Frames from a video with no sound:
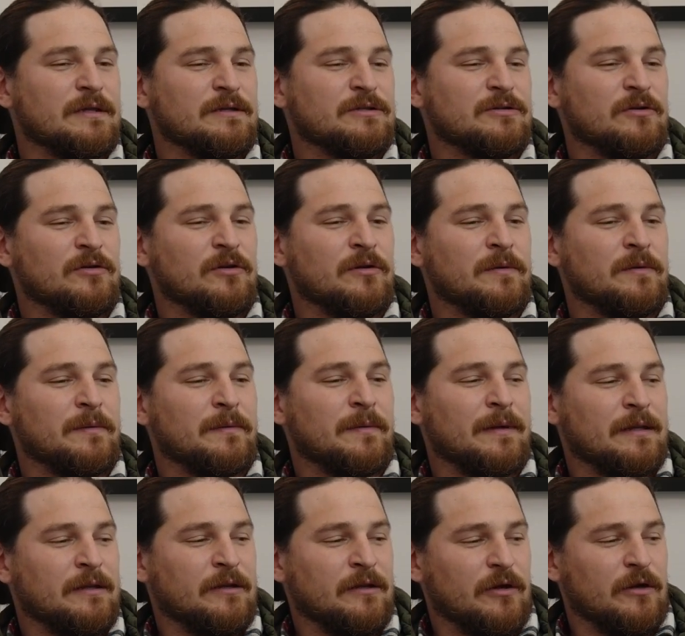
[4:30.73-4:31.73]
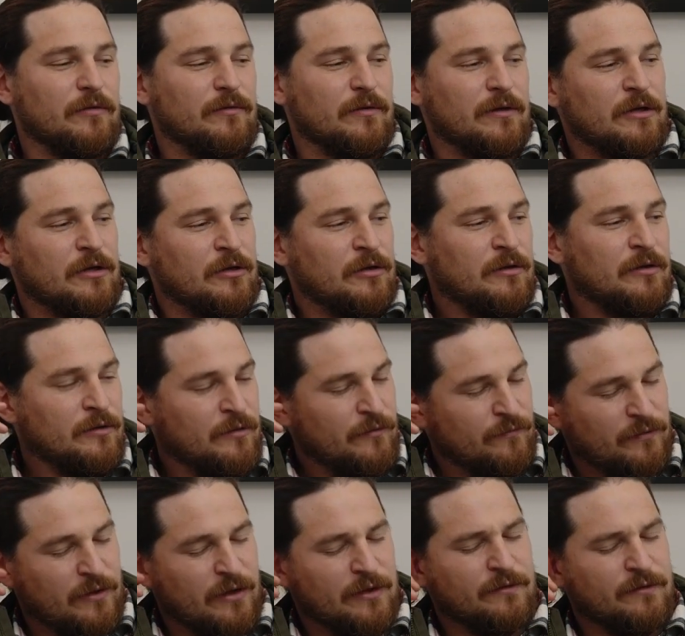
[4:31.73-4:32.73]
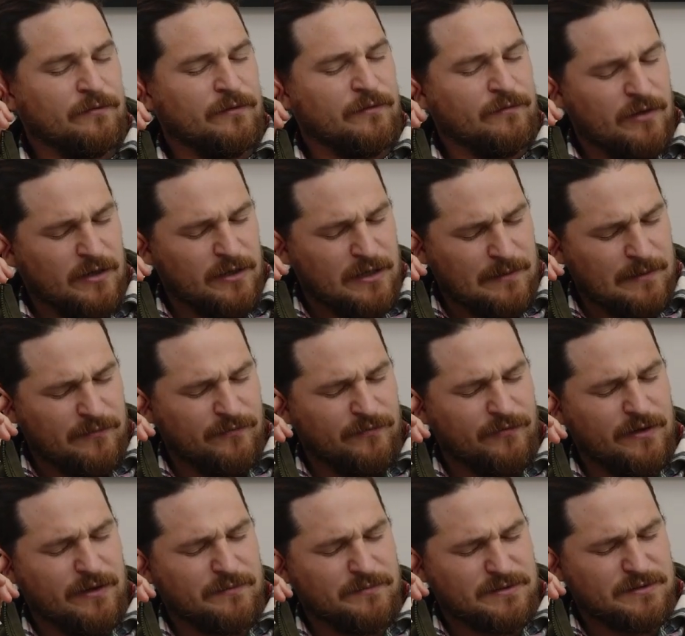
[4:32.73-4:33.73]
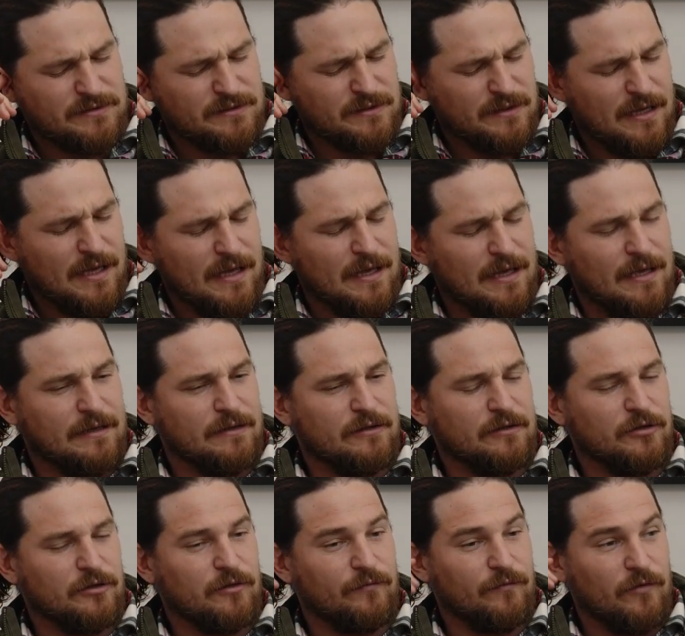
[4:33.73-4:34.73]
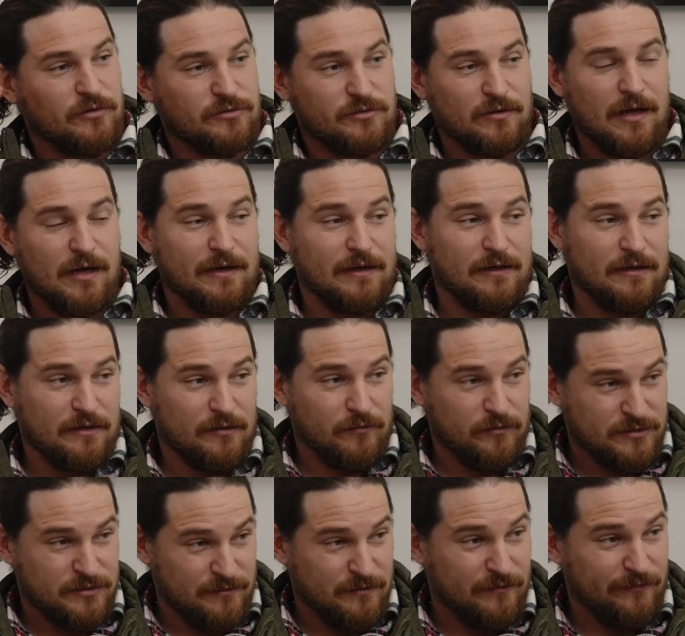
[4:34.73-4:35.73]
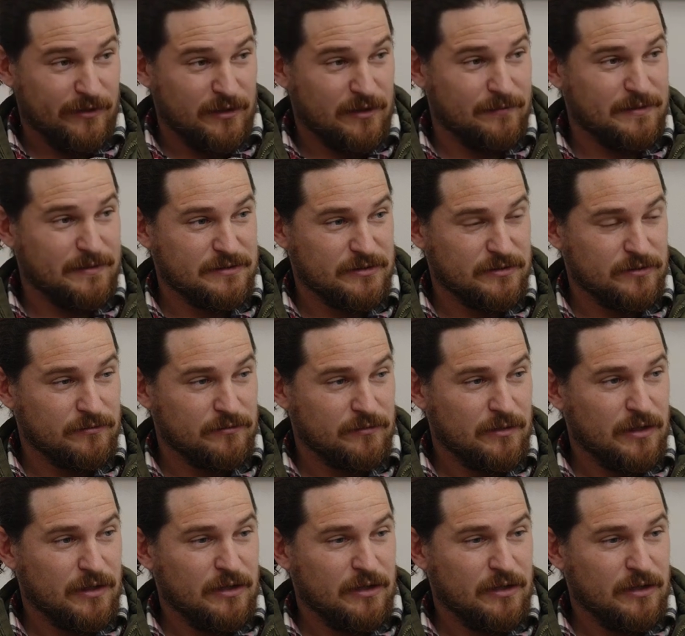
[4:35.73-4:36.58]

Let's talk a little bit about, you've done a couple flips, and you've also got into some development too.